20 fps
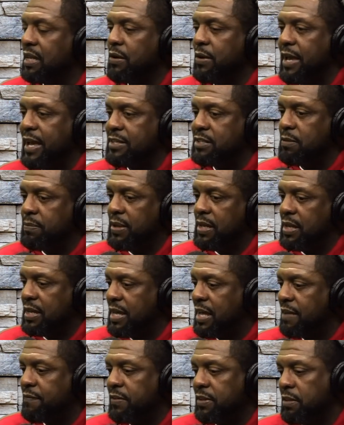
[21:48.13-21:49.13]
It has to be a
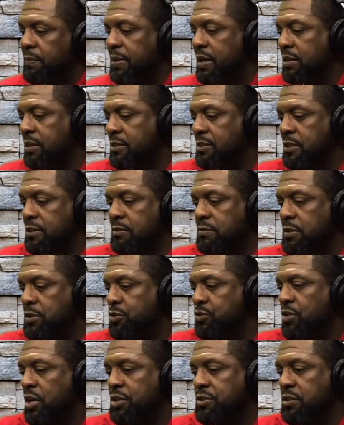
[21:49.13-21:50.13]
conflict about the systems and
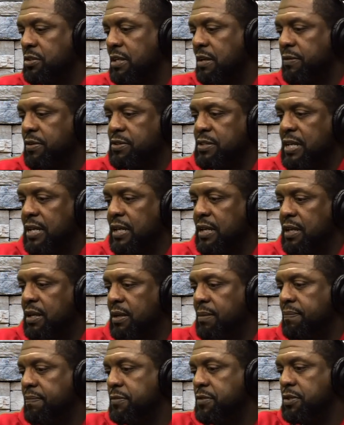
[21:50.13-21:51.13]
structures that we're setting
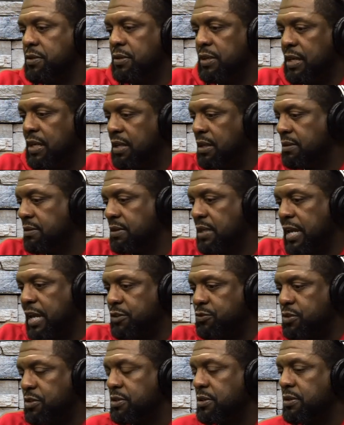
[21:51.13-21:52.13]
up to get
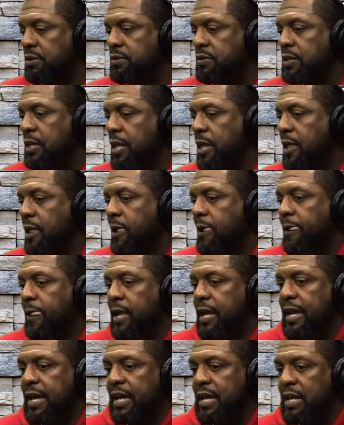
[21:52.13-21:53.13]
X results.
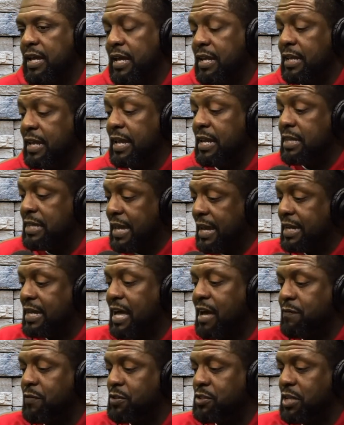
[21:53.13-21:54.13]
And in that
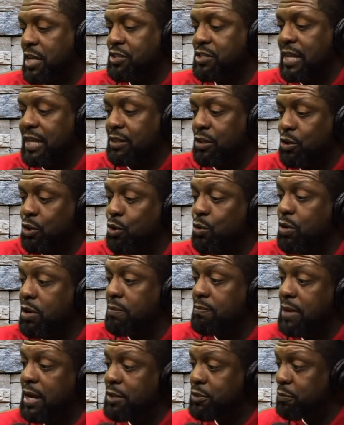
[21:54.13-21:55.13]
conversation, at the core
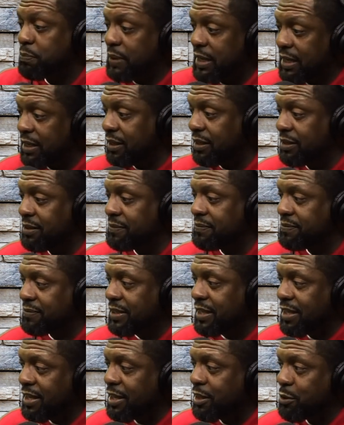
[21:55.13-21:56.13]
must be
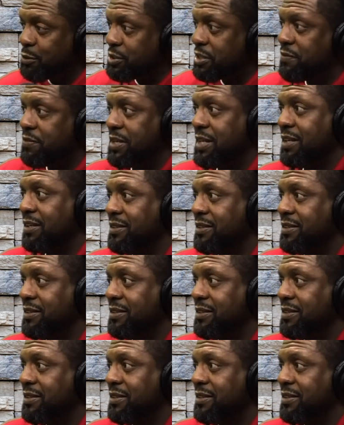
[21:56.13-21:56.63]
inclusivity.